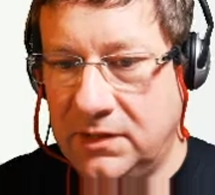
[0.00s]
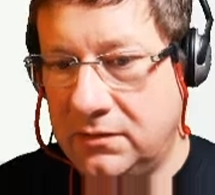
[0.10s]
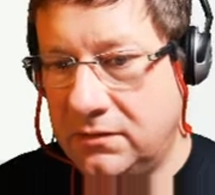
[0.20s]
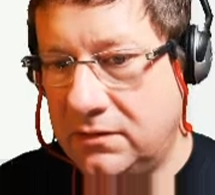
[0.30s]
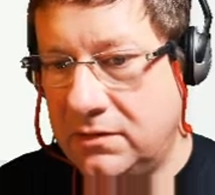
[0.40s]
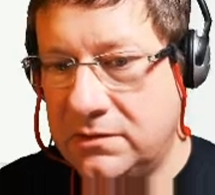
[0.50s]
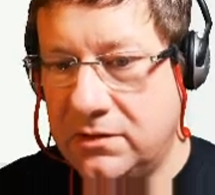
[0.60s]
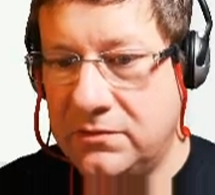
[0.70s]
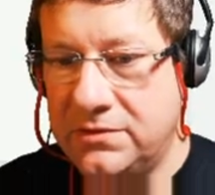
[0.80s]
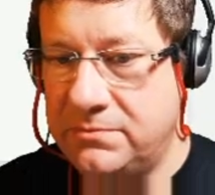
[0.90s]
Let's go.
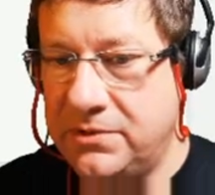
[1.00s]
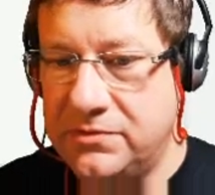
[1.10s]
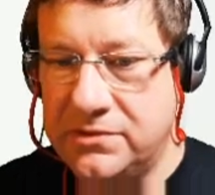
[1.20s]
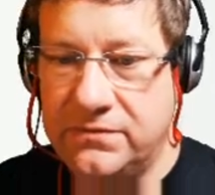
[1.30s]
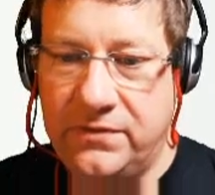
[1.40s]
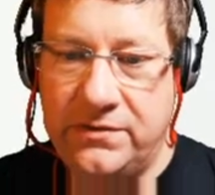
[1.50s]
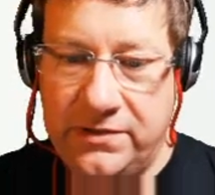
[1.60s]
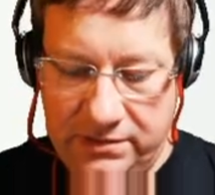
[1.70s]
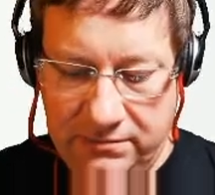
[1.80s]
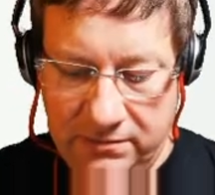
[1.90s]
This appearance is very
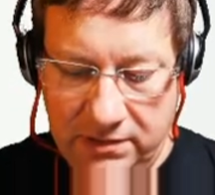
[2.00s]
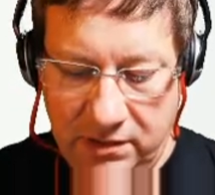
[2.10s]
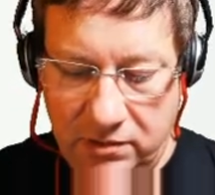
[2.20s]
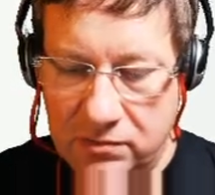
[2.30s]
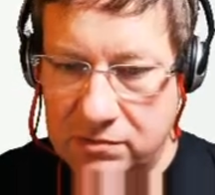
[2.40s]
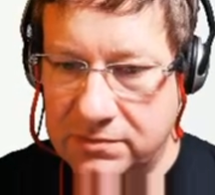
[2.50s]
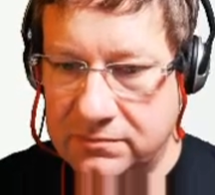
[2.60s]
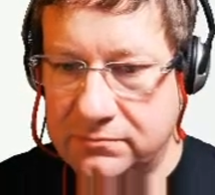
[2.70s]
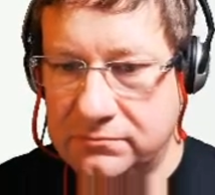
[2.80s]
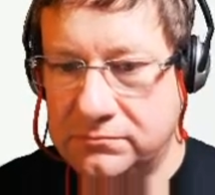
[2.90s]
old
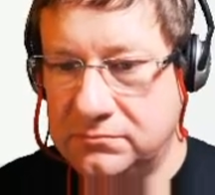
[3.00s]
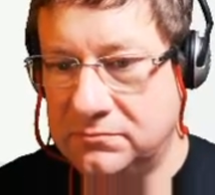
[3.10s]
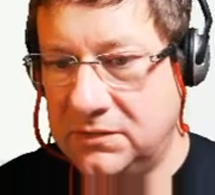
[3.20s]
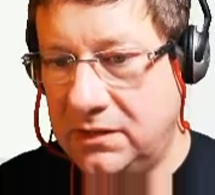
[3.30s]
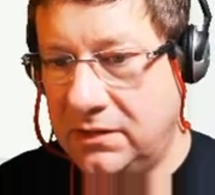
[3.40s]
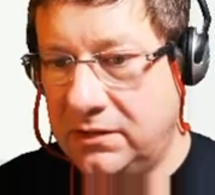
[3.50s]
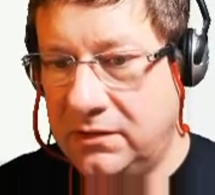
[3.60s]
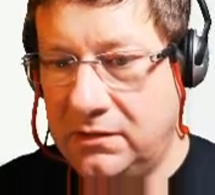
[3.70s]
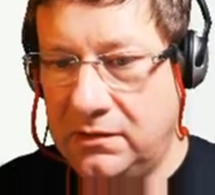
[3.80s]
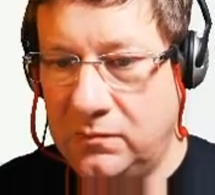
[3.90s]

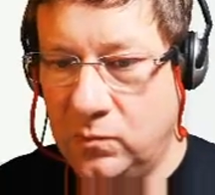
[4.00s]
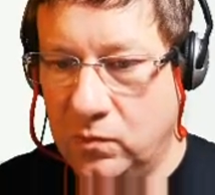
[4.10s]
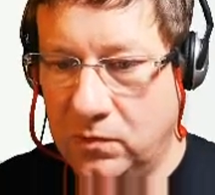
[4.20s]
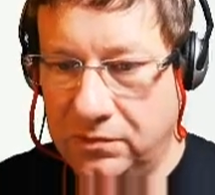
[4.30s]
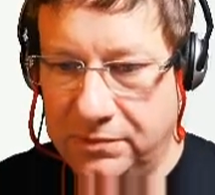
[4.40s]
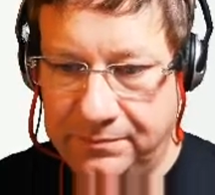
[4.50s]
and worn,